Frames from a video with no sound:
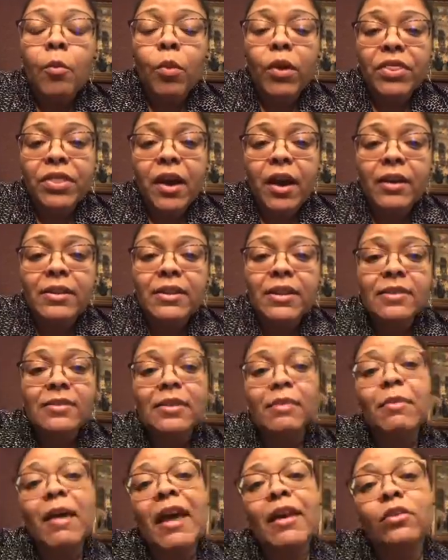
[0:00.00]
with
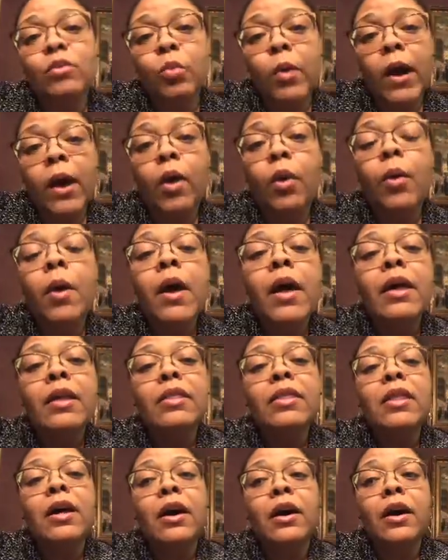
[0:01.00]
autism as well.
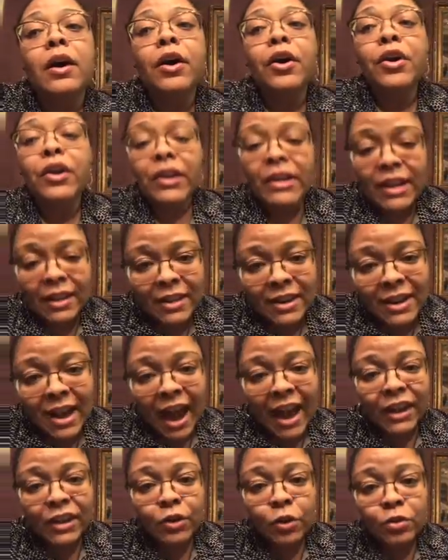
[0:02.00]
The earlier the
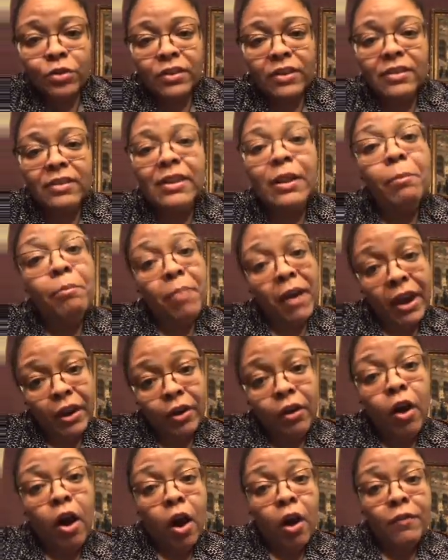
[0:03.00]
diagnosis, the
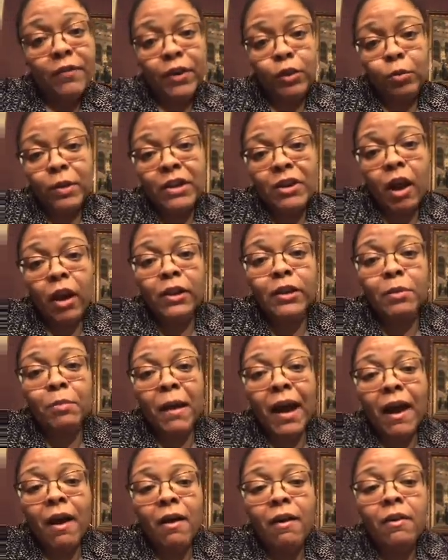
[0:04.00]
better off, as we talked
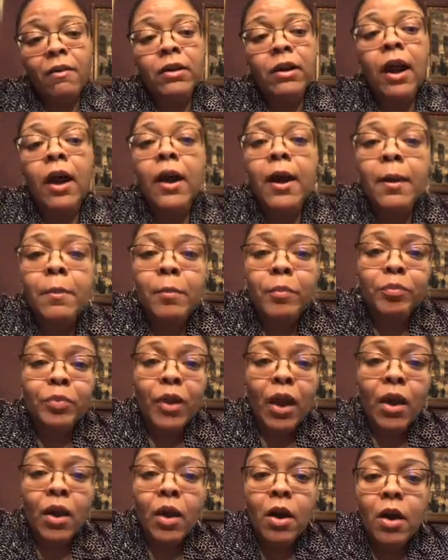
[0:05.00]
about on
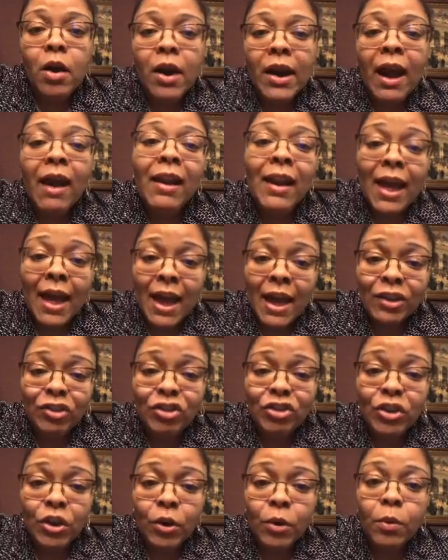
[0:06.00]
our last
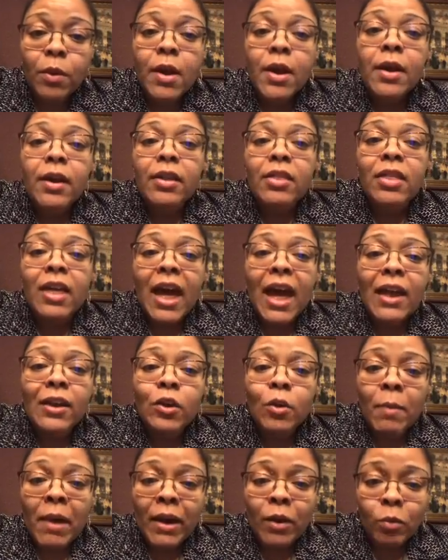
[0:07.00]
show,
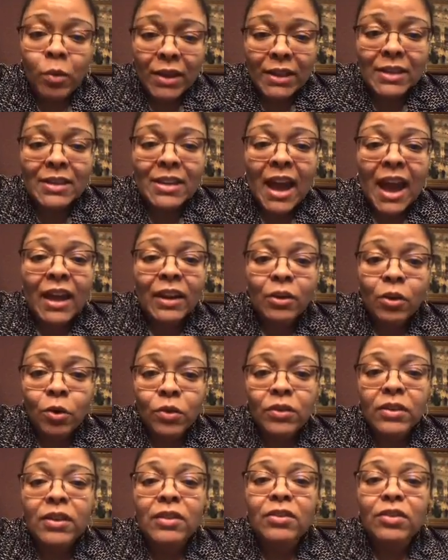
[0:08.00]
that no matter what the
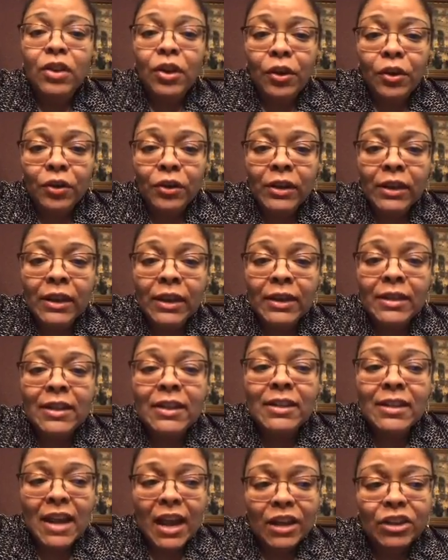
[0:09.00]
diagnosis, early
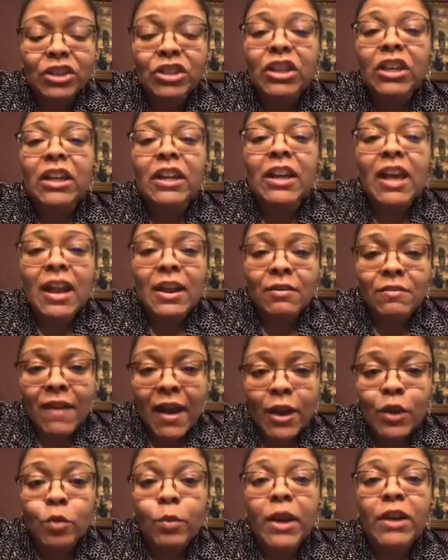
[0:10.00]
detection and
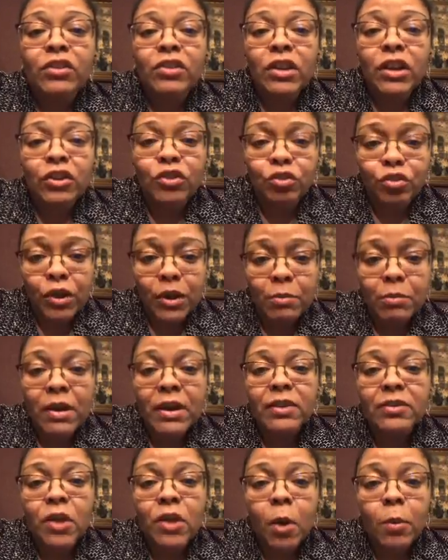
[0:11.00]
evaluation and
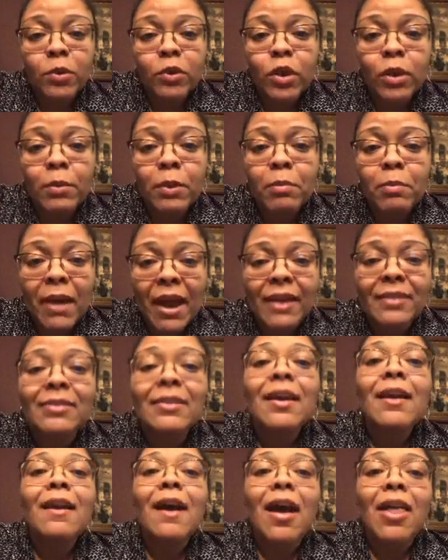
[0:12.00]
treatment is always going to be
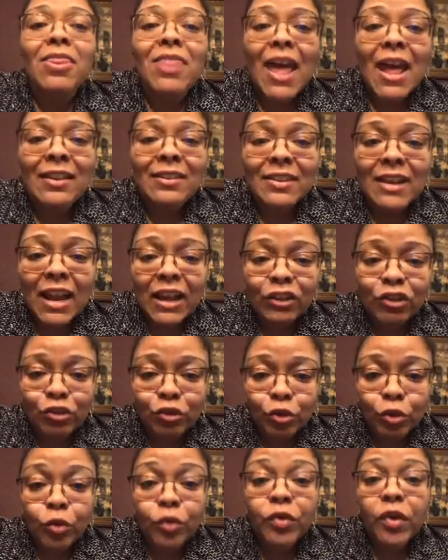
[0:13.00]
best. And that stands
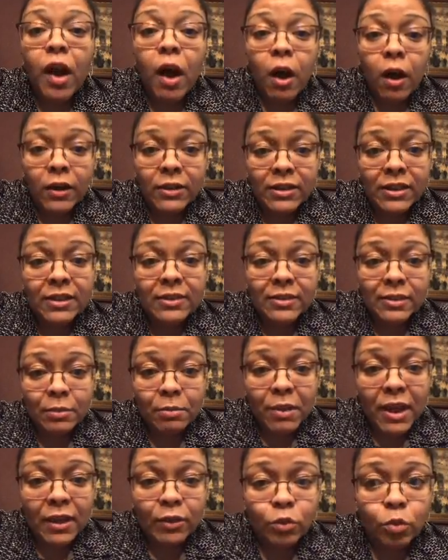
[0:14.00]
true for
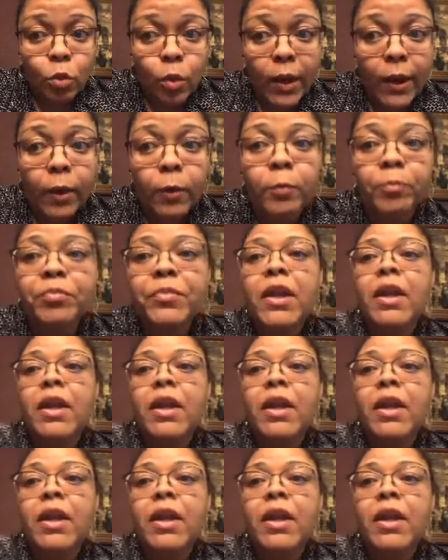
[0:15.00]
autism as well.